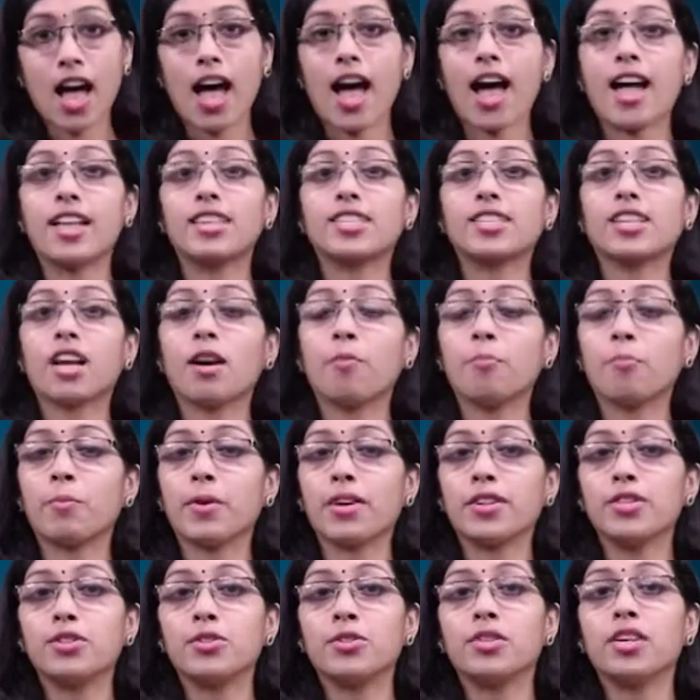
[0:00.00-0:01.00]
as
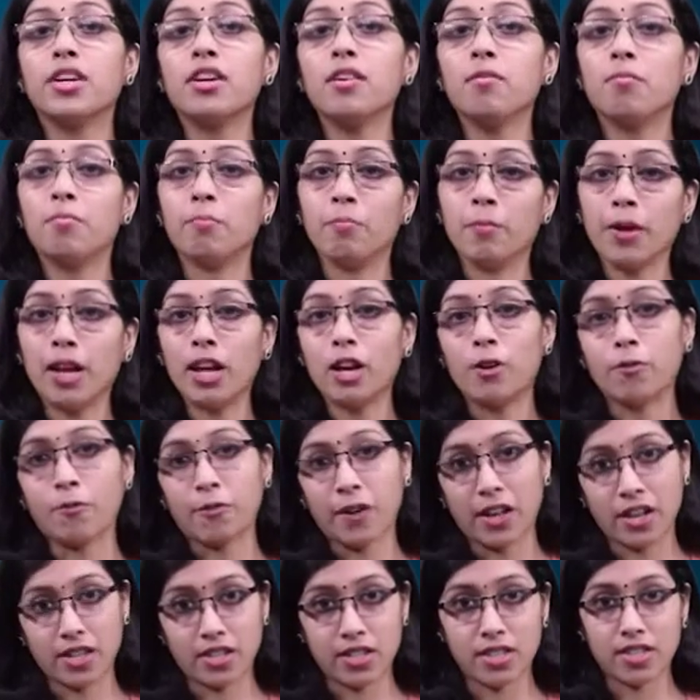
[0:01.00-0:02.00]
compared to the male
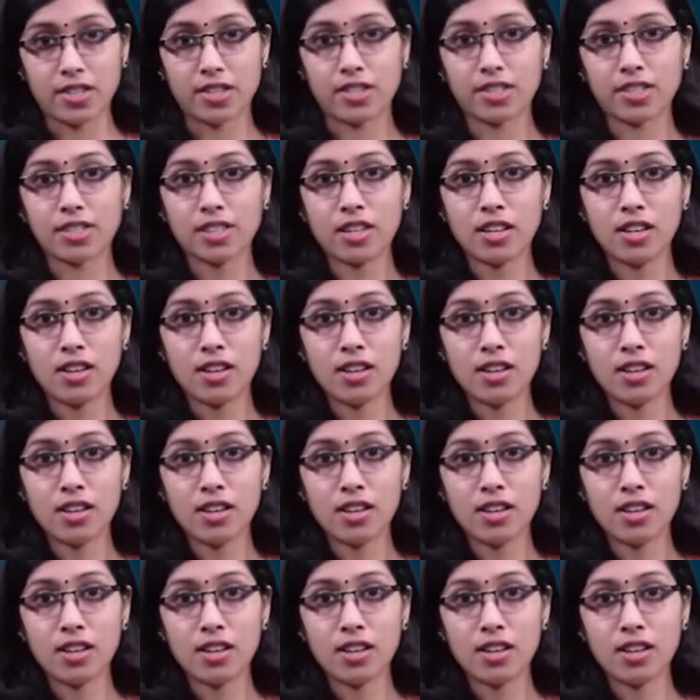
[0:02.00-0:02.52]
offenders,